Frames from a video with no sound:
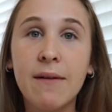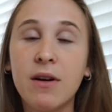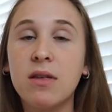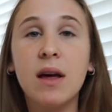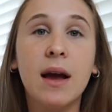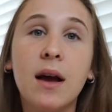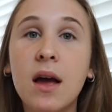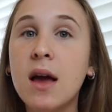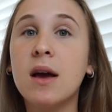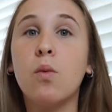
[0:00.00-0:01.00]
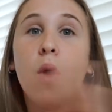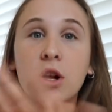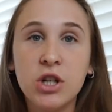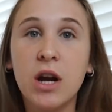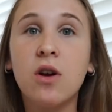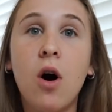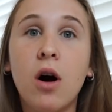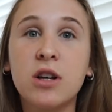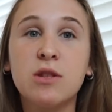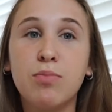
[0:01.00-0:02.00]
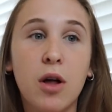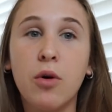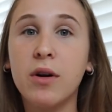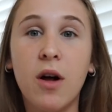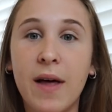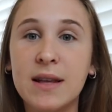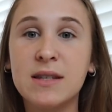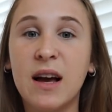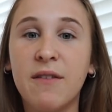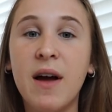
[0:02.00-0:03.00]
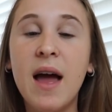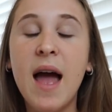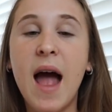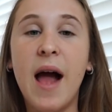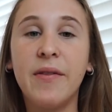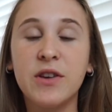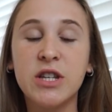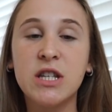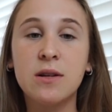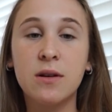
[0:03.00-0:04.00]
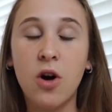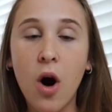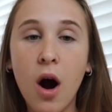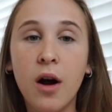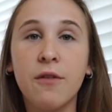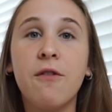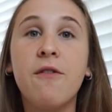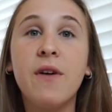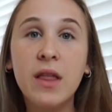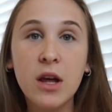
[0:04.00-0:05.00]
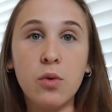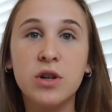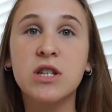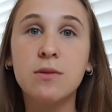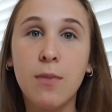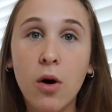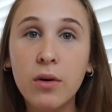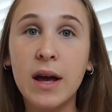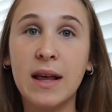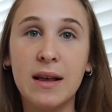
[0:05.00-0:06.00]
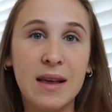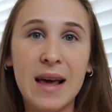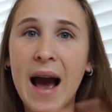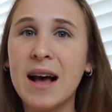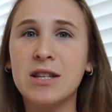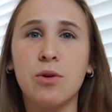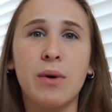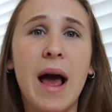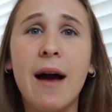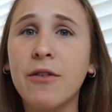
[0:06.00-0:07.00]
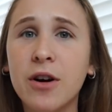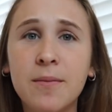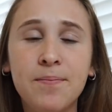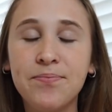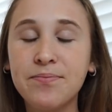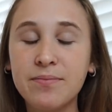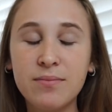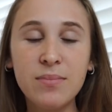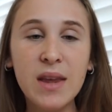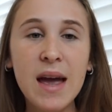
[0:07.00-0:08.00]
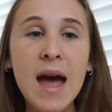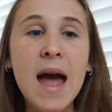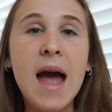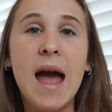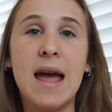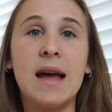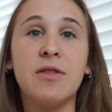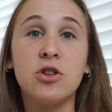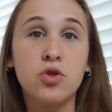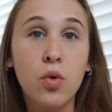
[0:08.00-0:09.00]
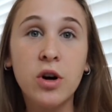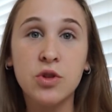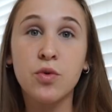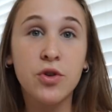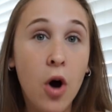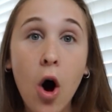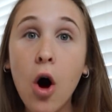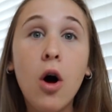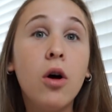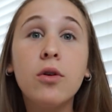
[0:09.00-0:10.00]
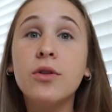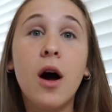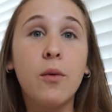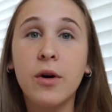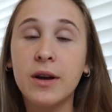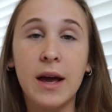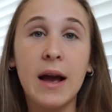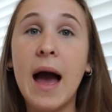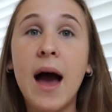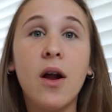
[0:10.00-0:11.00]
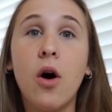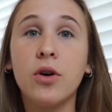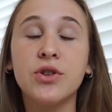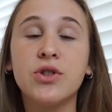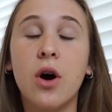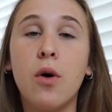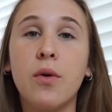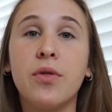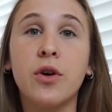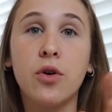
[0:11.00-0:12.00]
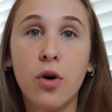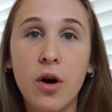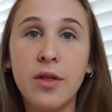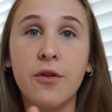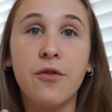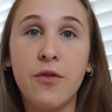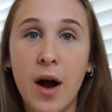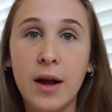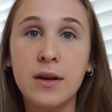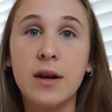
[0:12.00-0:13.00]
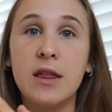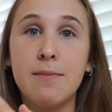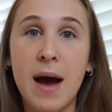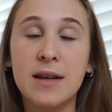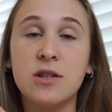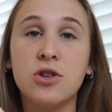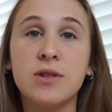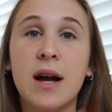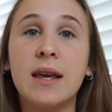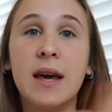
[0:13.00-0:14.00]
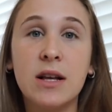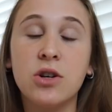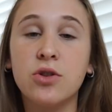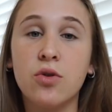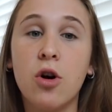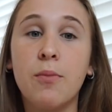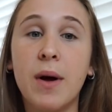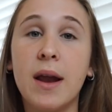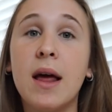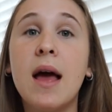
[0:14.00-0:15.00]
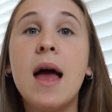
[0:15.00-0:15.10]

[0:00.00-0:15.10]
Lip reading: everything, watching it all explode and all that stuff, and this car filling with smoke and gas or whatever, and the doors were all not working at all. So the girl in the front in the passenger side kicked her door open,